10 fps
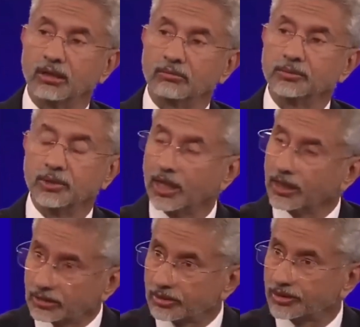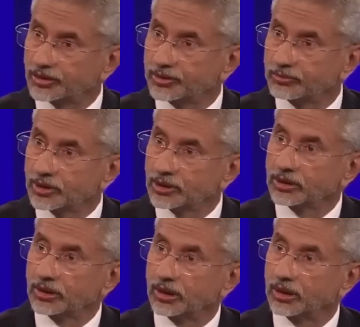We would like a regime,
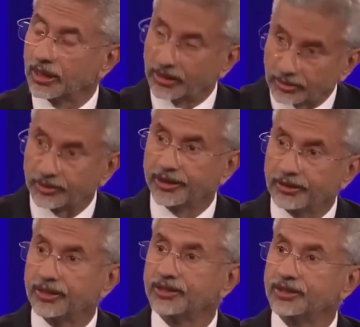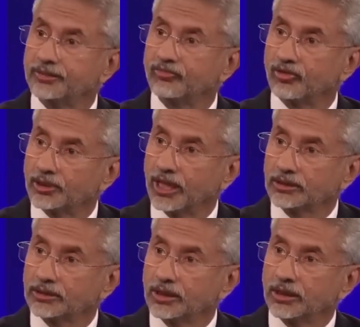an agreed regime for
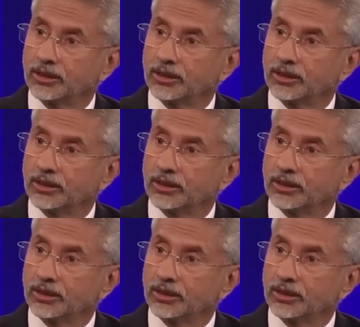that.